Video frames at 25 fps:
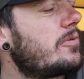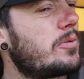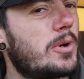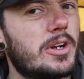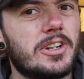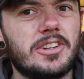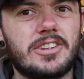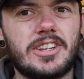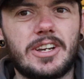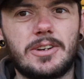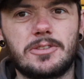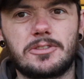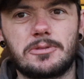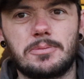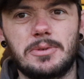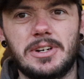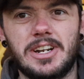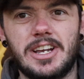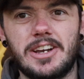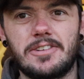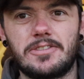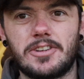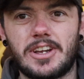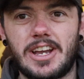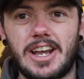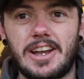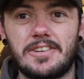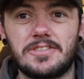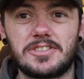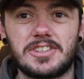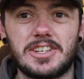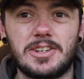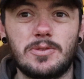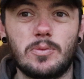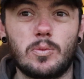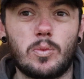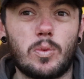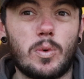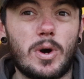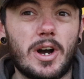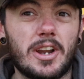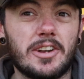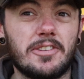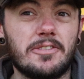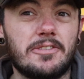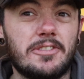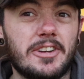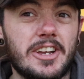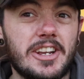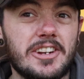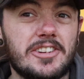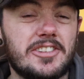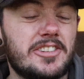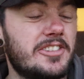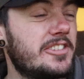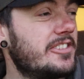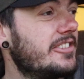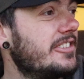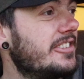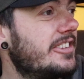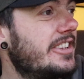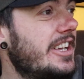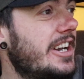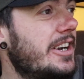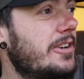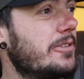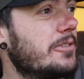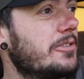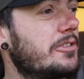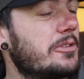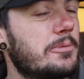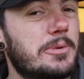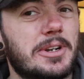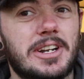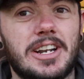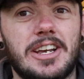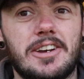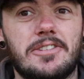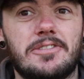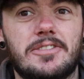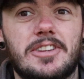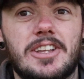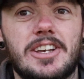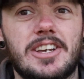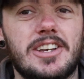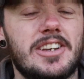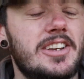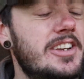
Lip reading: one down to my left. I have seen one fish down to my left there,